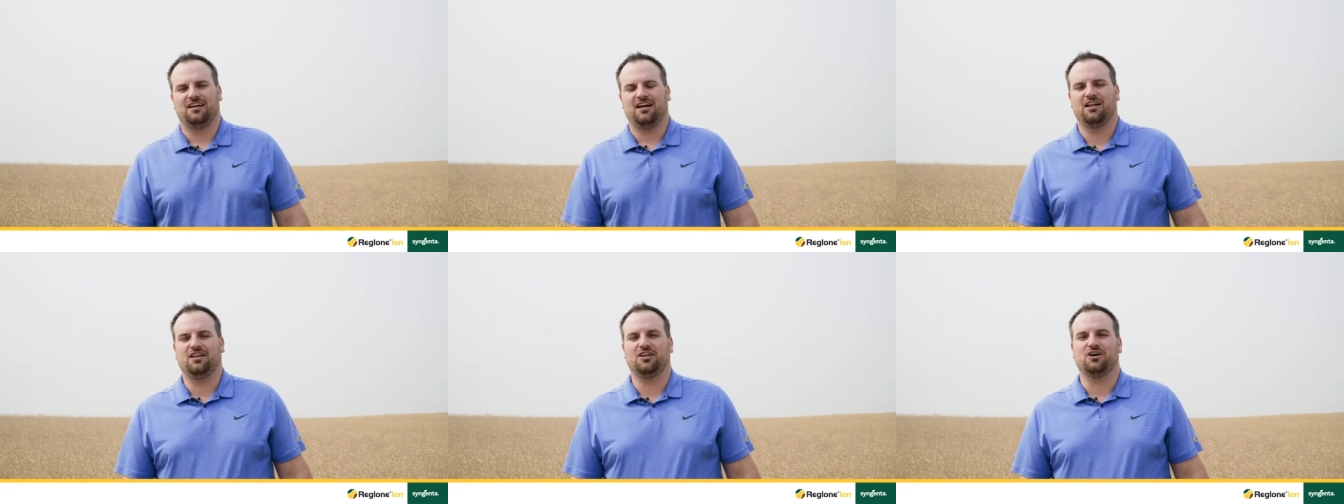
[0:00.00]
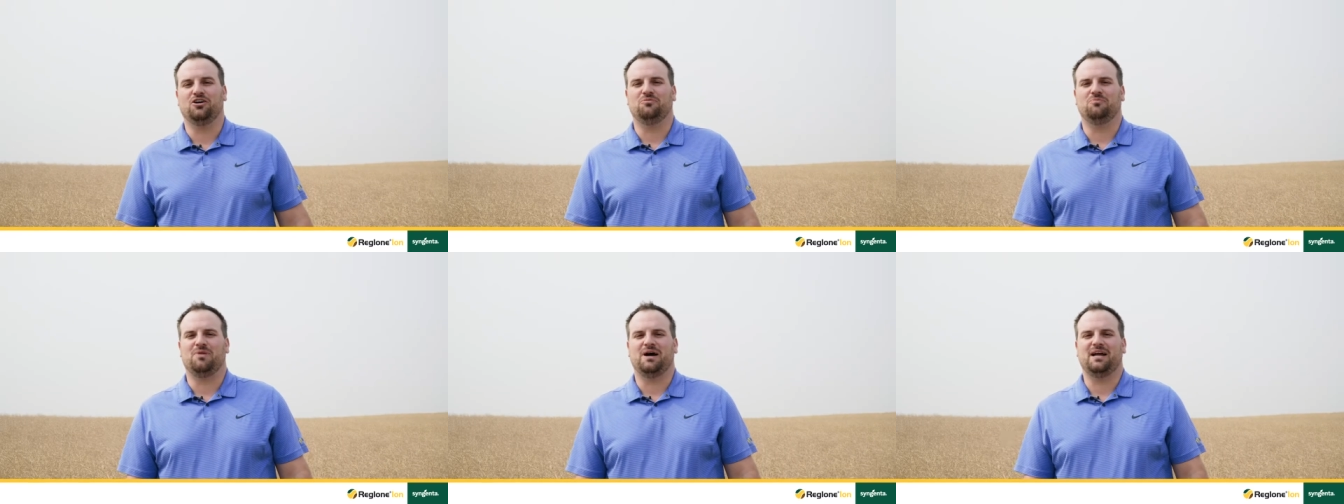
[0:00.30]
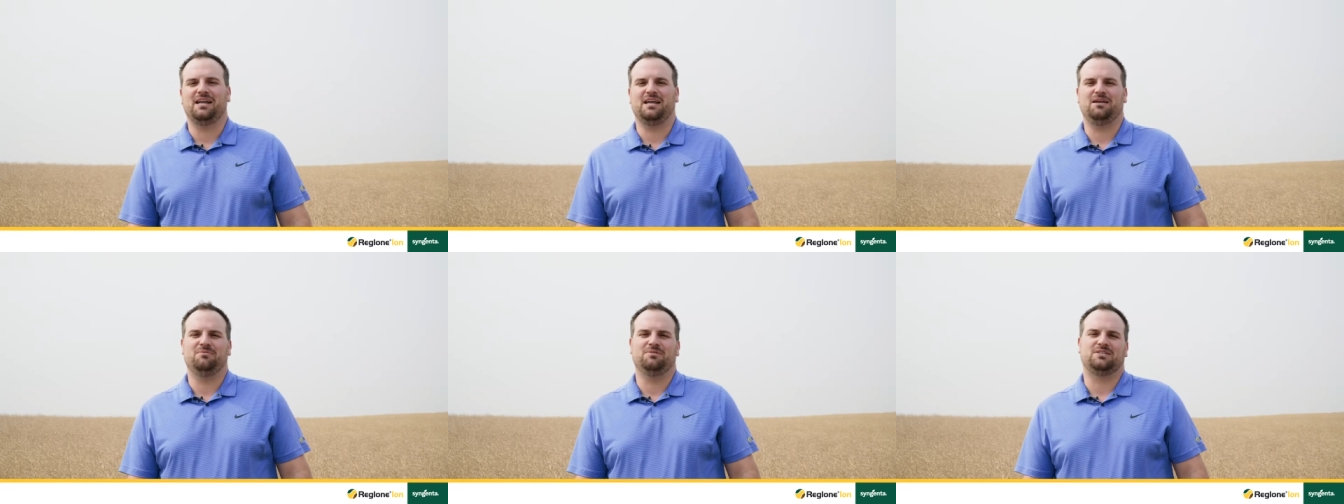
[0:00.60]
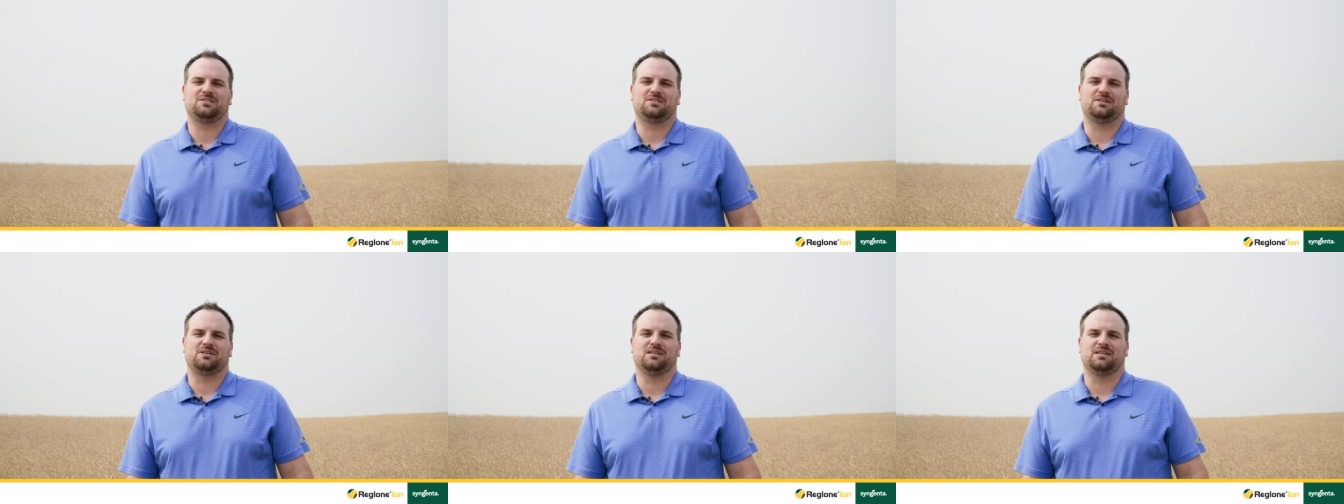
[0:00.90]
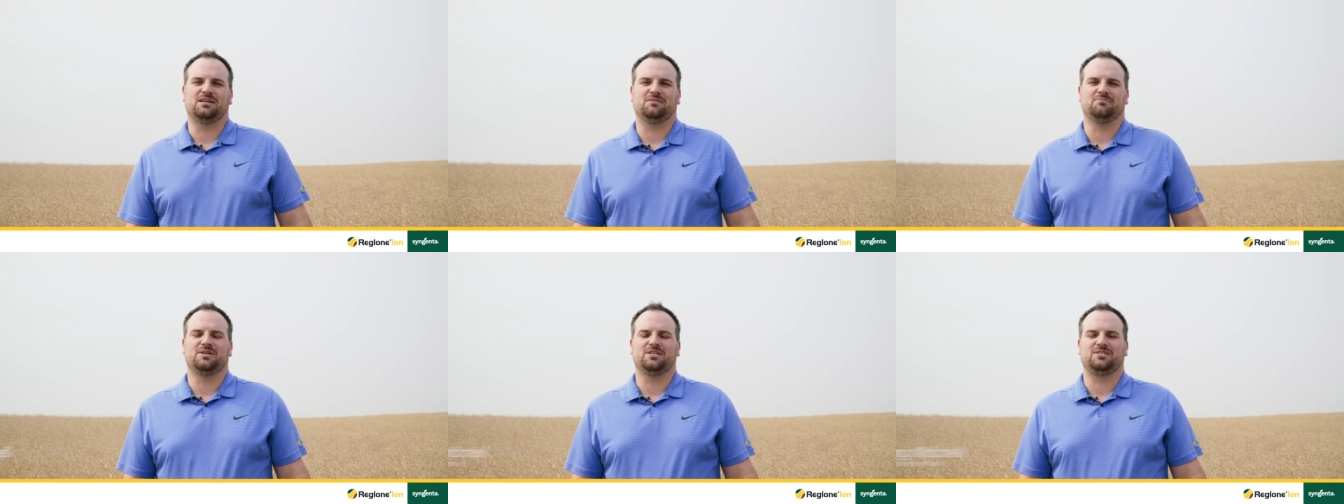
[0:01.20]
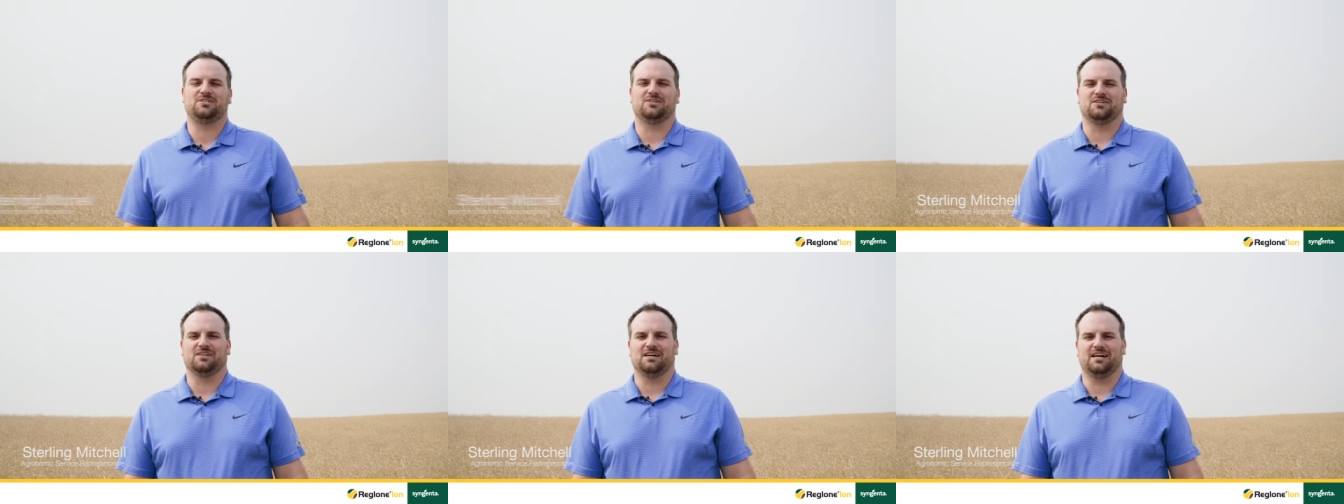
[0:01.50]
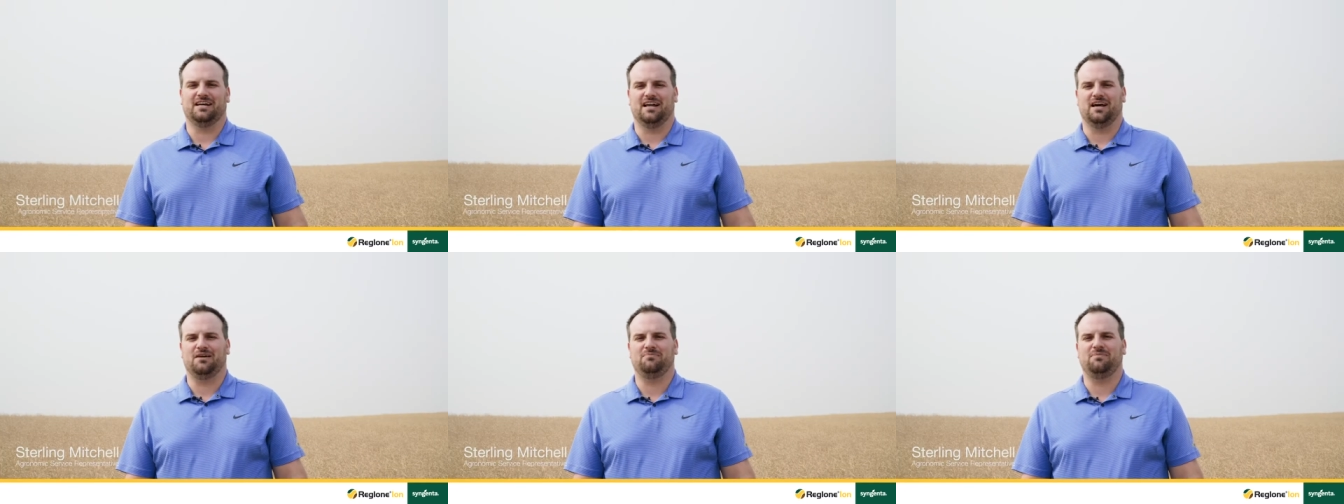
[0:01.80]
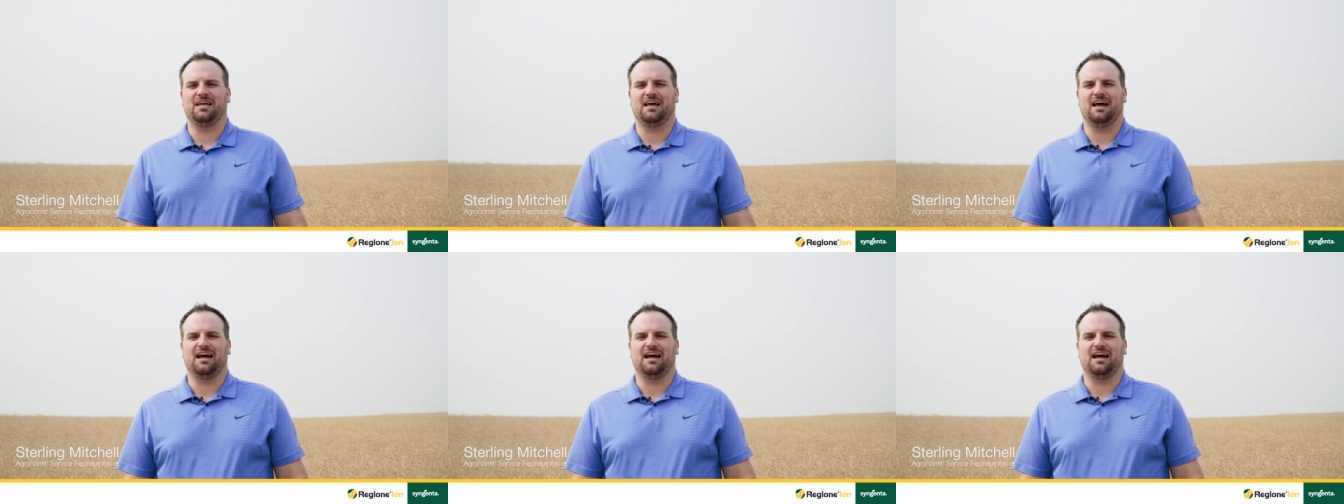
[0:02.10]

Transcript: Hello, my name is Sterling Mitchell and I'm the